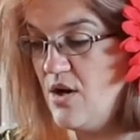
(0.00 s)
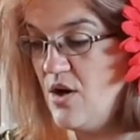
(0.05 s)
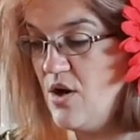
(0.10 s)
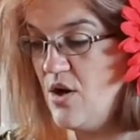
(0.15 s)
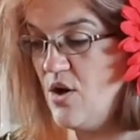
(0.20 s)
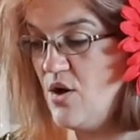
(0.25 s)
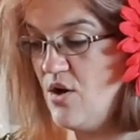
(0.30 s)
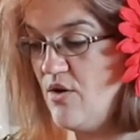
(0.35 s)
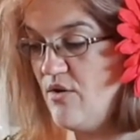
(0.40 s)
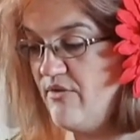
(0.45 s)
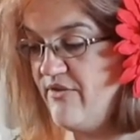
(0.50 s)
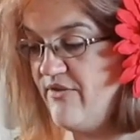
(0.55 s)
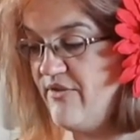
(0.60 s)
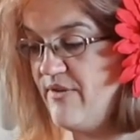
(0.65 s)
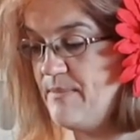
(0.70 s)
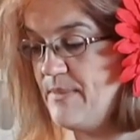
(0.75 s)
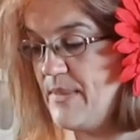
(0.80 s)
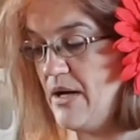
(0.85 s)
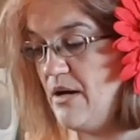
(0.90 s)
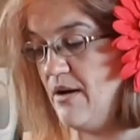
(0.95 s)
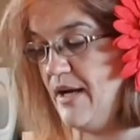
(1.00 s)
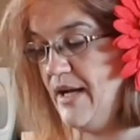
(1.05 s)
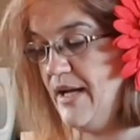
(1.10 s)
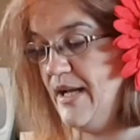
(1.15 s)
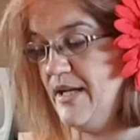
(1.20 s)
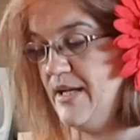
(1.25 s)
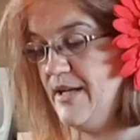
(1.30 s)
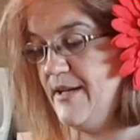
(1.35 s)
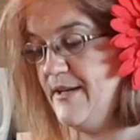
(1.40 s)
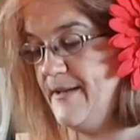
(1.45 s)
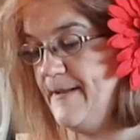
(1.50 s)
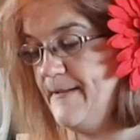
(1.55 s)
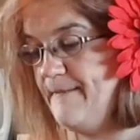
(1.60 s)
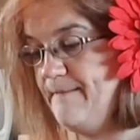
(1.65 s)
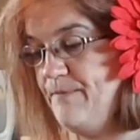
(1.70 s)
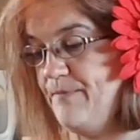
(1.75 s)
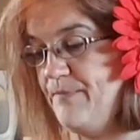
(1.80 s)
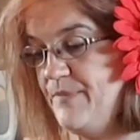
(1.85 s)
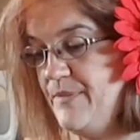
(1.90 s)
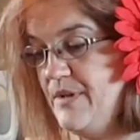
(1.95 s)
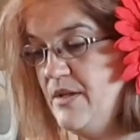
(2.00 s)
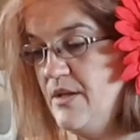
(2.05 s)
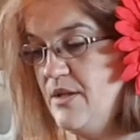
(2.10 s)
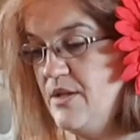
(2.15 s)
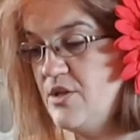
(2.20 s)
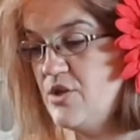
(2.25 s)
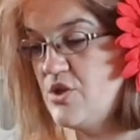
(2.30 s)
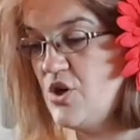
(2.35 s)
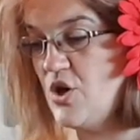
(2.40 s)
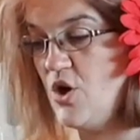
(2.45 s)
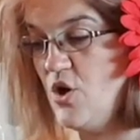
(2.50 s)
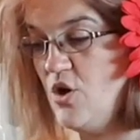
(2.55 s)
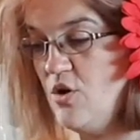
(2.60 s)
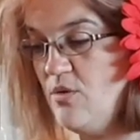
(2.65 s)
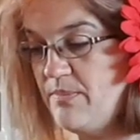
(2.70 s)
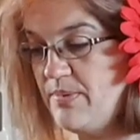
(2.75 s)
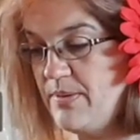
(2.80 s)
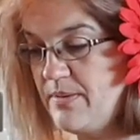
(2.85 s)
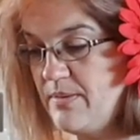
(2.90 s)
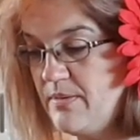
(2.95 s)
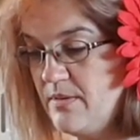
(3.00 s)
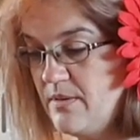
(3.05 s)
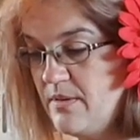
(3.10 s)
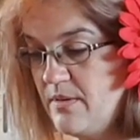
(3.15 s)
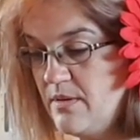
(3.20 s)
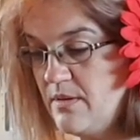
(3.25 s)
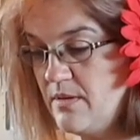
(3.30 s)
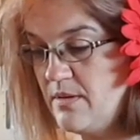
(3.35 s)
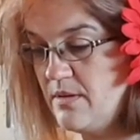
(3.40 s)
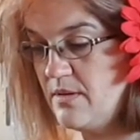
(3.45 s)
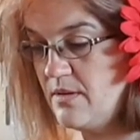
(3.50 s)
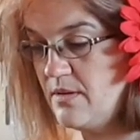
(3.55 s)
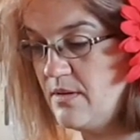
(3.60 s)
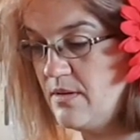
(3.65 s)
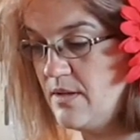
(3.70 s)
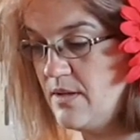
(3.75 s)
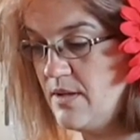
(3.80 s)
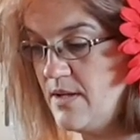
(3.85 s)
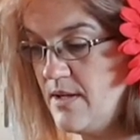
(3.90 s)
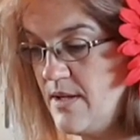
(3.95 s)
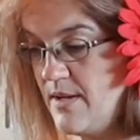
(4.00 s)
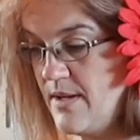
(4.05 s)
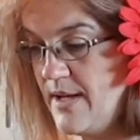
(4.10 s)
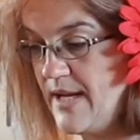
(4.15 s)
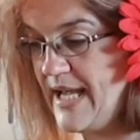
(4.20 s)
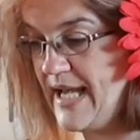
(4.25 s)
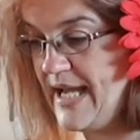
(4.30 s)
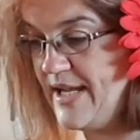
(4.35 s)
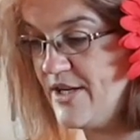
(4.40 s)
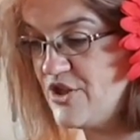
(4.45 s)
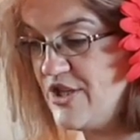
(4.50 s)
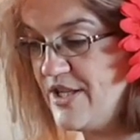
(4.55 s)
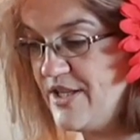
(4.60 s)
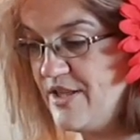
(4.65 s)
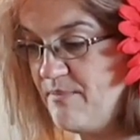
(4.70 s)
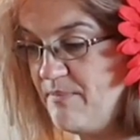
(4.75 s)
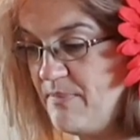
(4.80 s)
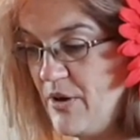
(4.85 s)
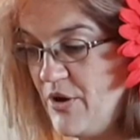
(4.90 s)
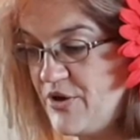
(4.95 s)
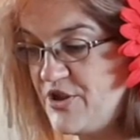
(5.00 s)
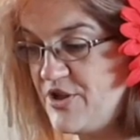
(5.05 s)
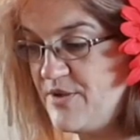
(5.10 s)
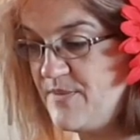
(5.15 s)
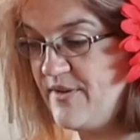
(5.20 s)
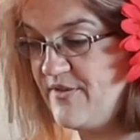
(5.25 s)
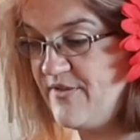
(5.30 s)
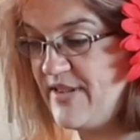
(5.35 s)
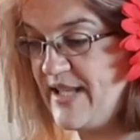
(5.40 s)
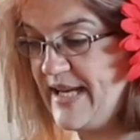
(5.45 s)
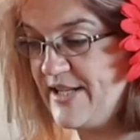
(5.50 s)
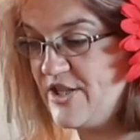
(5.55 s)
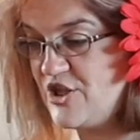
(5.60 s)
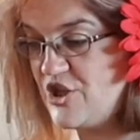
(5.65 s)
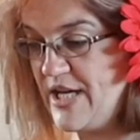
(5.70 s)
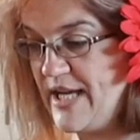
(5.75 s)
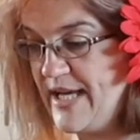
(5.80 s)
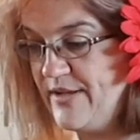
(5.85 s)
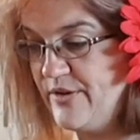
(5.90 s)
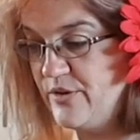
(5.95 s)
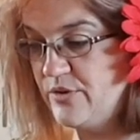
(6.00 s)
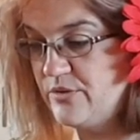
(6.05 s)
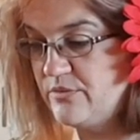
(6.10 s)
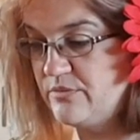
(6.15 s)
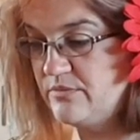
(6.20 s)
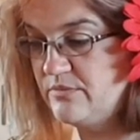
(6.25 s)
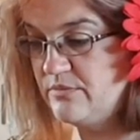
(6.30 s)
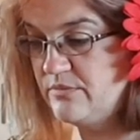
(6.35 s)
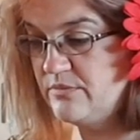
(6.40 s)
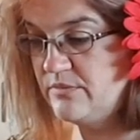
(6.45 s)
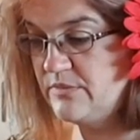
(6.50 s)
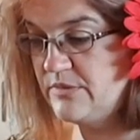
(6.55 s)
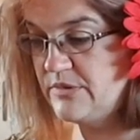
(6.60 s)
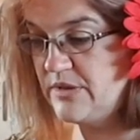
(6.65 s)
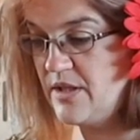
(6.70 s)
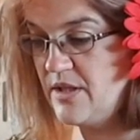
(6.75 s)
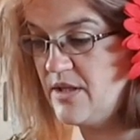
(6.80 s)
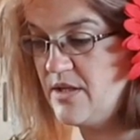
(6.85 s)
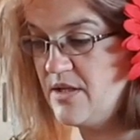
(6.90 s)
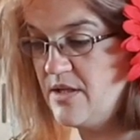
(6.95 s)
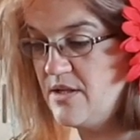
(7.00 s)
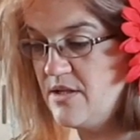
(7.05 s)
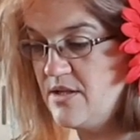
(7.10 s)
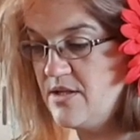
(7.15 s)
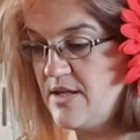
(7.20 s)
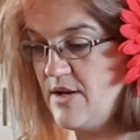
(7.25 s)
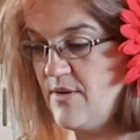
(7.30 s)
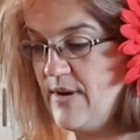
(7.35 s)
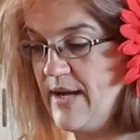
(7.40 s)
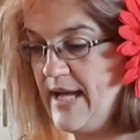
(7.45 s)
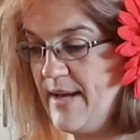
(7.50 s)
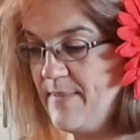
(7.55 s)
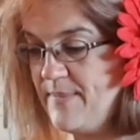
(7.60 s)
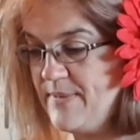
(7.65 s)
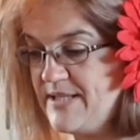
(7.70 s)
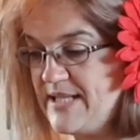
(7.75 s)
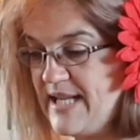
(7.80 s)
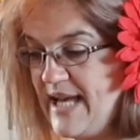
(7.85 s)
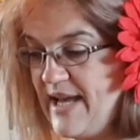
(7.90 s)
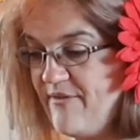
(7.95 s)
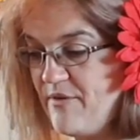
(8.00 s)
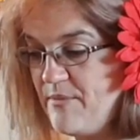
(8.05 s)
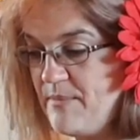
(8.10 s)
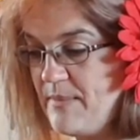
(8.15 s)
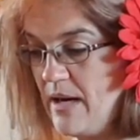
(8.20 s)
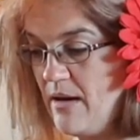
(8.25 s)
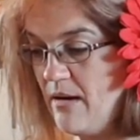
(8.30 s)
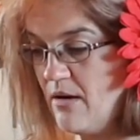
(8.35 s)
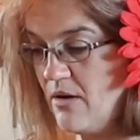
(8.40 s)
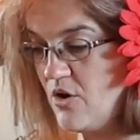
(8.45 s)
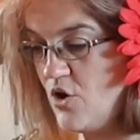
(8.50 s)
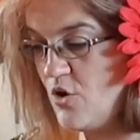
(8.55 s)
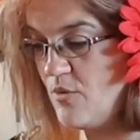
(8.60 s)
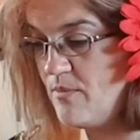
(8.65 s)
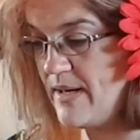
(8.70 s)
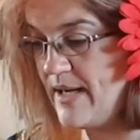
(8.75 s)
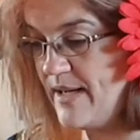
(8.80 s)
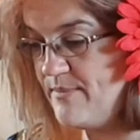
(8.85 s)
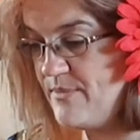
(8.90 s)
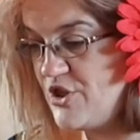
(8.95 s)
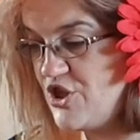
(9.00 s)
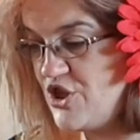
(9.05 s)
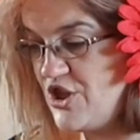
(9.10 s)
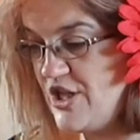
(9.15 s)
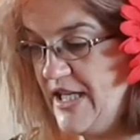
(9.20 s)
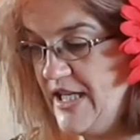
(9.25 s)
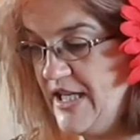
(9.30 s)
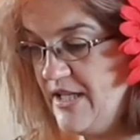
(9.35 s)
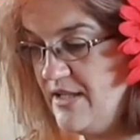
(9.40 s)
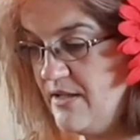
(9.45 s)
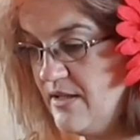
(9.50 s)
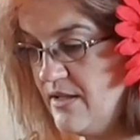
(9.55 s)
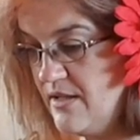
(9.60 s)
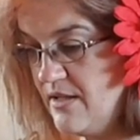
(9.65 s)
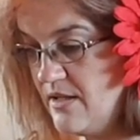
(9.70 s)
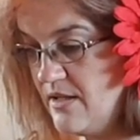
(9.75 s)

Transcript: of my top, catching the bottom of that channel. So I happen to have a mark on my machine